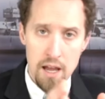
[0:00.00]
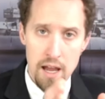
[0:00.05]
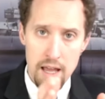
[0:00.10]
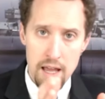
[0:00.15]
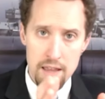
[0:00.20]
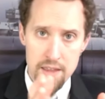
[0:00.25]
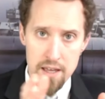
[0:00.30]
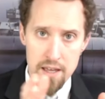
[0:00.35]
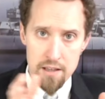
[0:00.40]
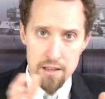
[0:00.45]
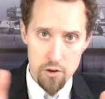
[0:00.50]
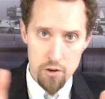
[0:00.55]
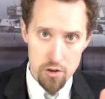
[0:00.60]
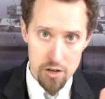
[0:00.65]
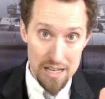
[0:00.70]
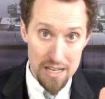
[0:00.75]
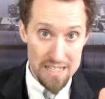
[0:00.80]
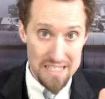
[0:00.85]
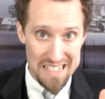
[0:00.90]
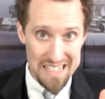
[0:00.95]
and then there
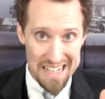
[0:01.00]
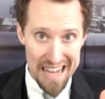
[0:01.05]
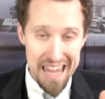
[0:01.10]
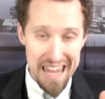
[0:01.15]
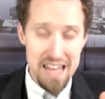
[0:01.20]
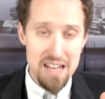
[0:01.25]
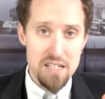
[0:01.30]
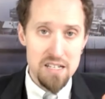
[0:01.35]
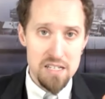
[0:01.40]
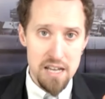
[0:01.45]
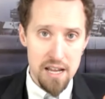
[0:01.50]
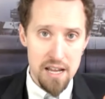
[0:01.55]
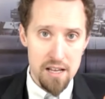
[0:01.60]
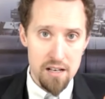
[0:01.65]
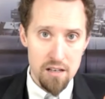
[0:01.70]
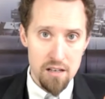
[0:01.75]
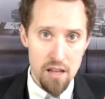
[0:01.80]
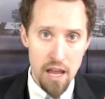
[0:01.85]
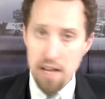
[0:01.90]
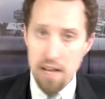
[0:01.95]
is an end
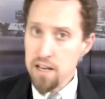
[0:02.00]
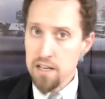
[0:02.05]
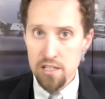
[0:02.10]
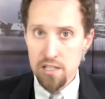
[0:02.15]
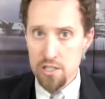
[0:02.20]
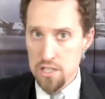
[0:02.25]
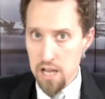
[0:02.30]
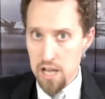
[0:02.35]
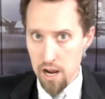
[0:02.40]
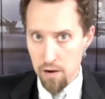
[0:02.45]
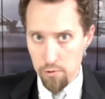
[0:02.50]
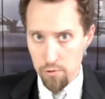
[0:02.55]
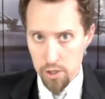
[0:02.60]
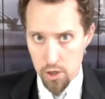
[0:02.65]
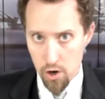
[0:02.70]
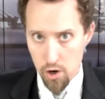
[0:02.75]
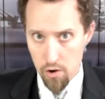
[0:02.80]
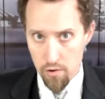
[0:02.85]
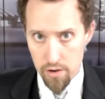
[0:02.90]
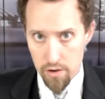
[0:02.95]
date and it is not
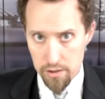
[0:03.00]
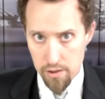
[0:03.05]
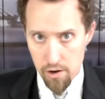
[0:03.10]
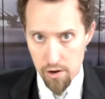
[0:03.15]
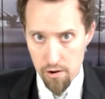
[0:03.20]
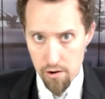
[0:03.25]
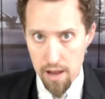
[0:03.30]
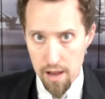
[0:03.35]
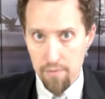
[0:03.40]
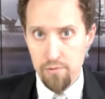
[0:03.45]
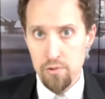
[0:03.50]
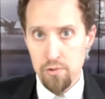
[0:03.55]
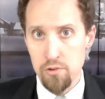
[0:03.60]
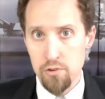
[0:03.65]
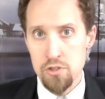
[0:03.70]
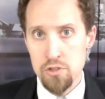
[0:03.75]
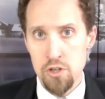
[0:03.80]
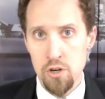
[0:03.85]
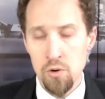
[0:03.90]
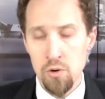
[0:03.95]
recurring thereafter.
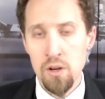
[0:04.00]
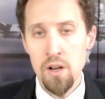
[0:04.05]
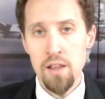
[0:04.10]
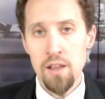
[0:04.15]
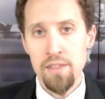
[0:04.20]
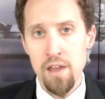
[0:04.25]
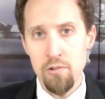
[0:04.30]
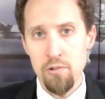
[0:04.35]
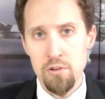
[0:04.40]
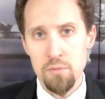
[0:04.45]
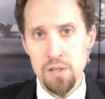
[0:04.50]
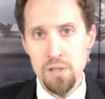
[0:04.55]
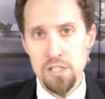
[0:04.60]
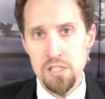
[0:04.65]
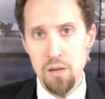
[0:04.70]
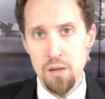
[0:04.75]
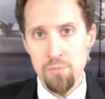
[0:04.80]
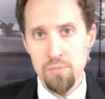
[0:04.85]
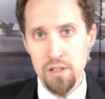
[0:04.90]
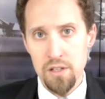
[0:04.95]
So that would be
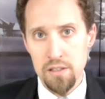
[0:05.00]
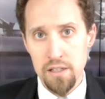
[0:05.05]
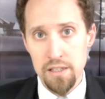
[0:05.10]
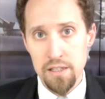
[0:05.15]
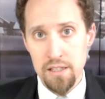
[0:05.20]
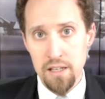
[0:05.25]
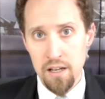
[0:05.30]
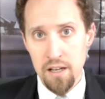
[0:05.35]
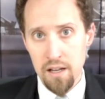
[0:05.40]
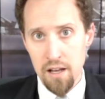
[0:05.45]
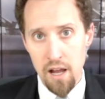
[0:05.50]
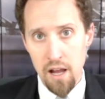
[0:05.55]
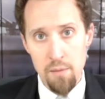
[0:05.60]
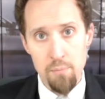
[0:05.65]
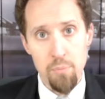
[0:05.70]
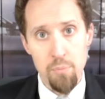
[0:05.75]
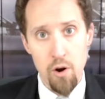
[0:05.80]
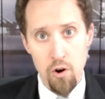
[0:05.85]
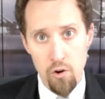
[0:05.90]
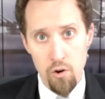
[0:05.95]
something like uh, I
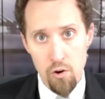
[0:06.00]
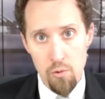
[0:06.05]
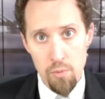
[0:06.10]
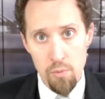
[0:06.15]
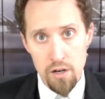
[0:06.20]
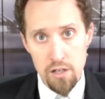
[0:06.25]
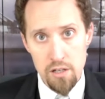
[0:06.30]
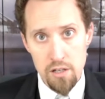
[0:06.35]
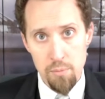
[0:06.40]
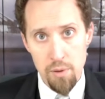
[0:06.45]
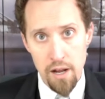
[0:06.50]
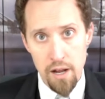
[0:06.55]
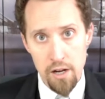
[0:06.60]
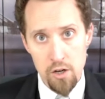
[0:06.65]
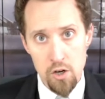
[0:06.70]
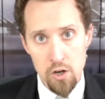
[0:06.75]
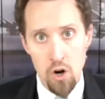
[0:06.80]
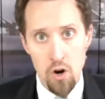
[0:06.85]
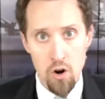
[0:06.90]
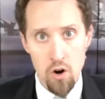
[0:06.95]
borrow money to buy a
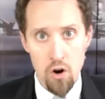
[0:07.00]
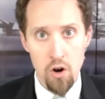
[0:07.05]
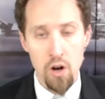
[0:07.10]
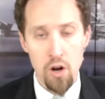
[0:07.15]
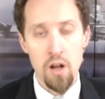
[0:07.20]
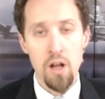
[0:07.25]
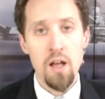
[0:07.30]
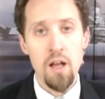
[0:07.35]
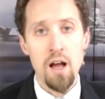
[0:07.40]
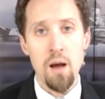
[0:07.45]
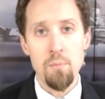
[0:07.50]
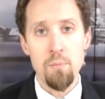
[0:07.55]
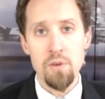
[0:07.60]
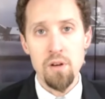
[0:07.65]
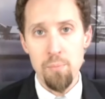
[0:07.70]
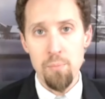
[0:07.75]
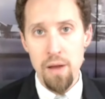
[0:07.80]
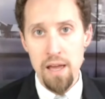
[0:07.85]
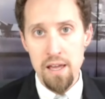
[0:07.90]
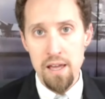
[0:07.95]
car, I'm
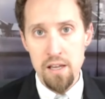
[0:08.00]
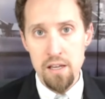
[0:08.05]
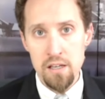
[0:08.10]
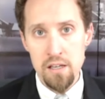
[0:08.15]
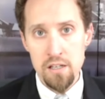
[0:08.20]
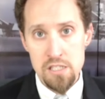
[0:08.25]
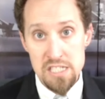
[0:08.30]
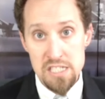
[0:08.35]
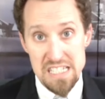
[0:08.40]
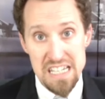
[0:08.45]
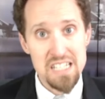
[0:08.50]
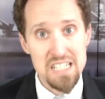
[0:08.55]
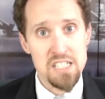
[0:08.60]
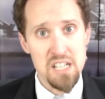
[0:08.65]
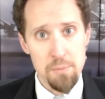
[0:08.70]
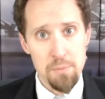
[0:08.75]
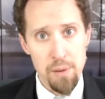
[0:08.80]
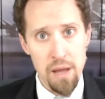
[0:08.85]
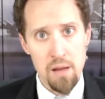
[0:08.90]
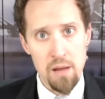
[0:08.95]
going to pay
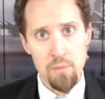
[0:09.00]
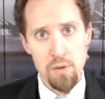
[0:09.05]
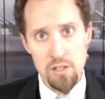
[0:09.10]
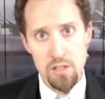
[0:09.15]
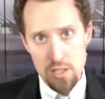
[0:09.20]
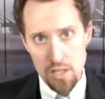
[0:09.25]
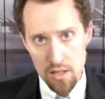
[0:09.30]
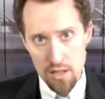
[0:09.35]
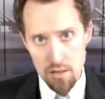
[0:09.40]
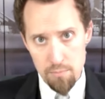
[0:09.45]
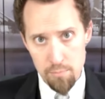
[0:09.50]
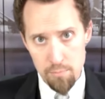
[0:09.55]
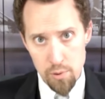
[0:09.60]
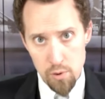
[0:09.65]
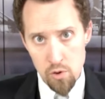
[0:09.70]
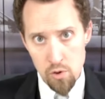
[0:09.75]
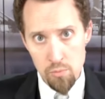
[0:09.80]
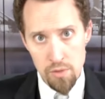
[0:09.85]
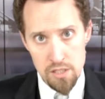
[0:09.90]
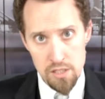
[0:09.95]
60 payments and then
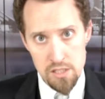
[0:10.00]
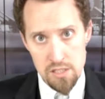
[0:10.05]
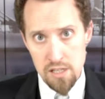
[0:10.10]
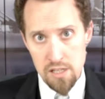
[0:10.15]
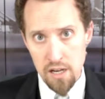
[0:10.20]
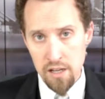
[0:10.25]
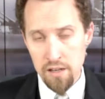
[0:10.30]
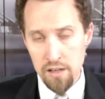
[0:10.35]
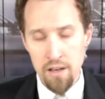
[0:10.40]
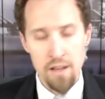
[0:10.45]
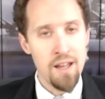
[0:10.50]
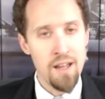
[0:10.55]
boom, it's done.